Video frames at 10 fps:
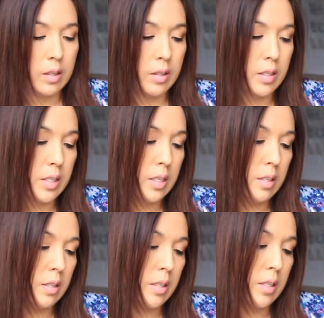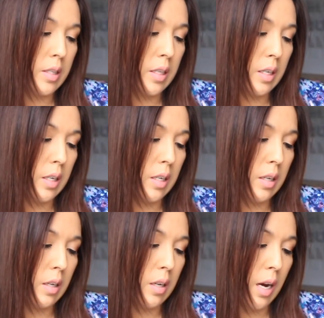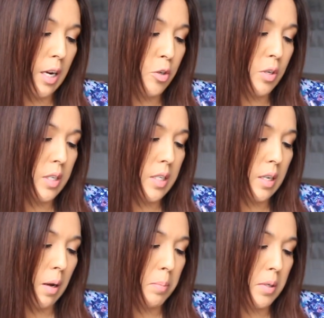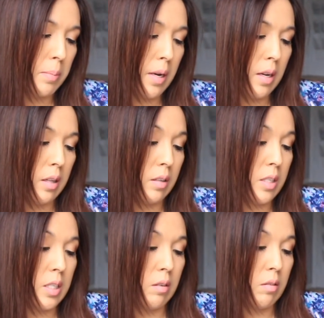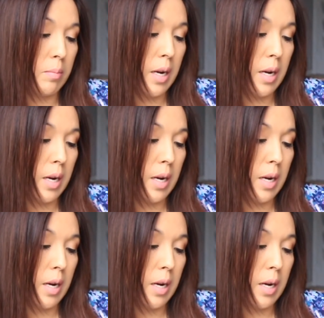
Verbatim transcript: This is the Hydrance Optimal Serum